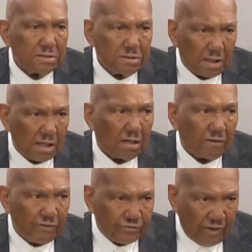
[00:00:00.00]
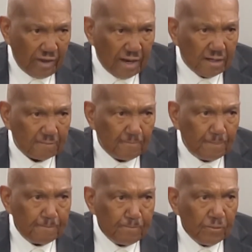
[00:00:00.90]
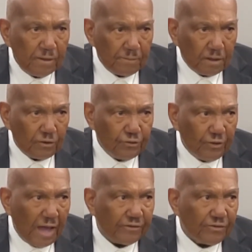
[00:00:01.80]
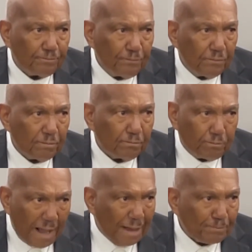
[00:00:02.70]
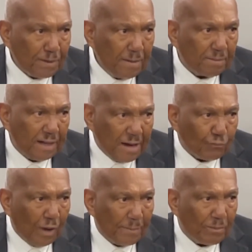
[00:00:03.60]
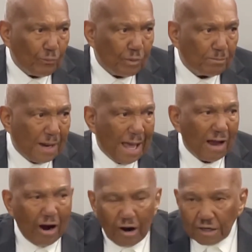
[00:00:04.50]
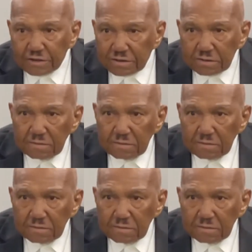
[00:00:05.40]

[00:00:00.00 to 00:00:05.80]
the color of the skin, because you got some black people and white people with black hearts.